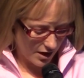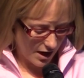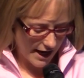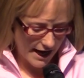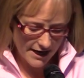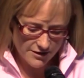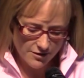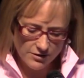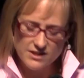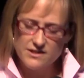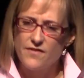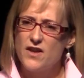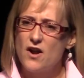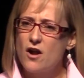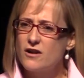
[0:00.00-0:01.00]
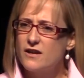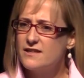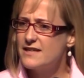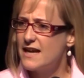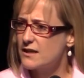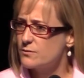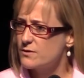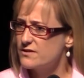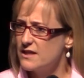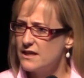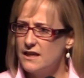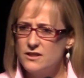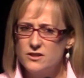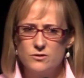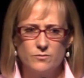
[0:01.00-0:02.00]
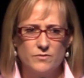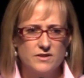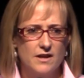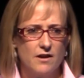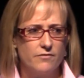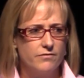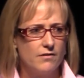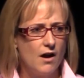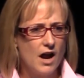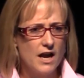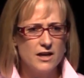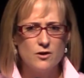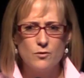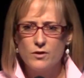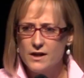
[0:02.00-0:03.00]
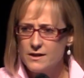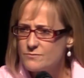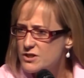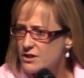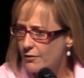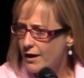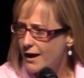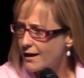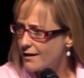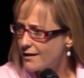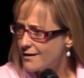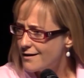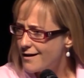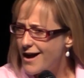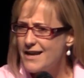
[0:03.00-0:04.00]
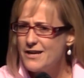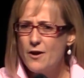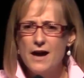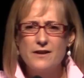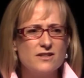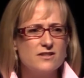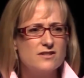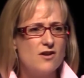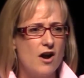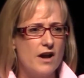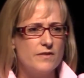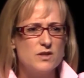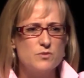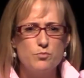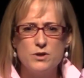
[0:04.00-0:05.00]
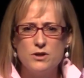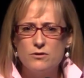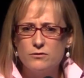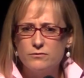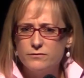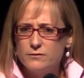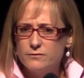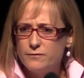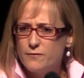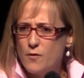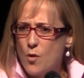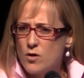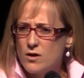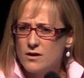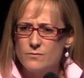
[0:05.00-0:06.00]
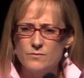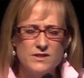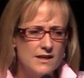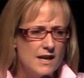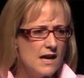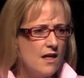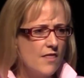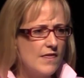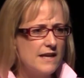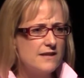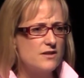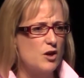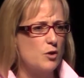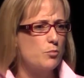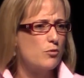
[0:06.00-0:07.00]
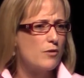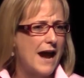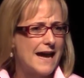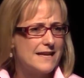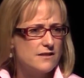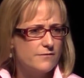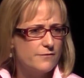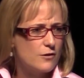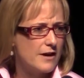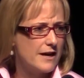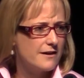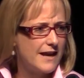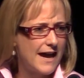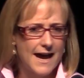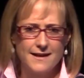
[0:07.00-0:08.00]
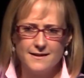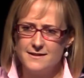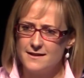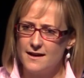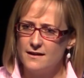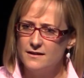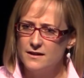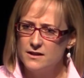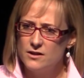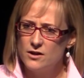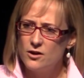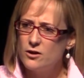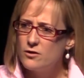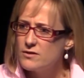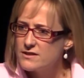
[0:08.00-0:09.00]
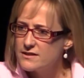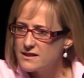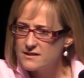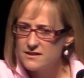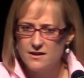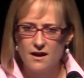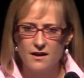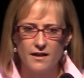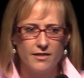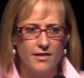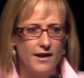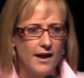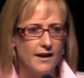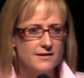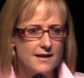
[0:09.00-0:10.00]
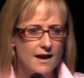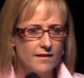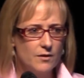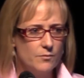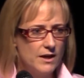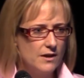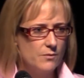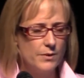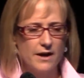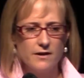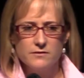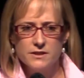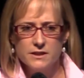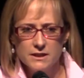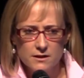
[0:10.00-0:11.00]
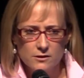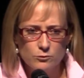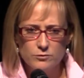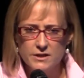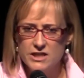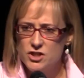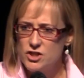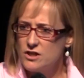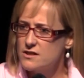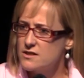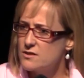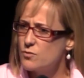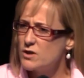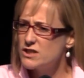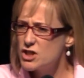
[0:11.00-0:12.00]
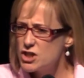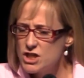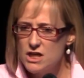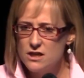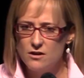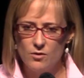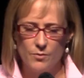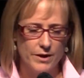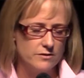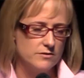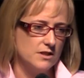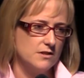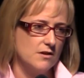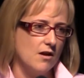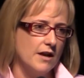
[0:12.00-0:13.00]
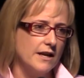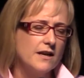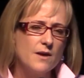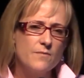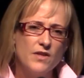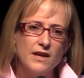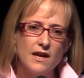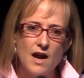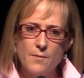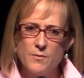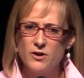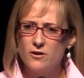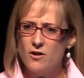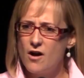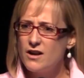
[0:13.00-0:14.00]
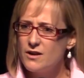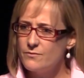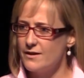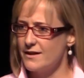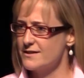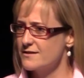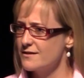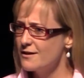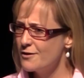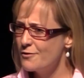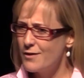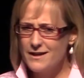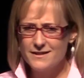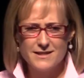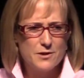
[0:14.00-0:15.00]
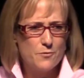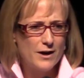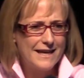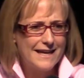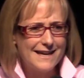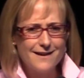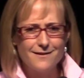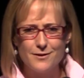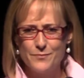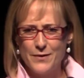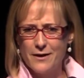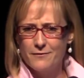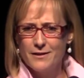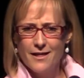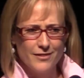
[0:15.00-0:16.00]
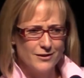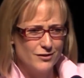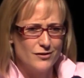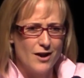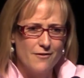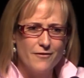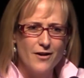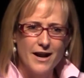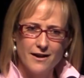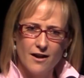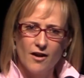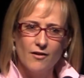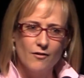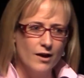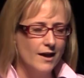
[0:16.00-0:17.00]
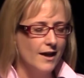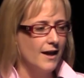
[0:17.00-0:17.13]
I noticed that the architect was thinking to himself, I know what I'm doing. I know design these beautiful forms and things that are branded for Air Canada. Who is this young thing telling me about reaches, and what does she know about design? And I'm thinking, I'm an ergonomist. Why doesn't he want to hear about the stuff I know?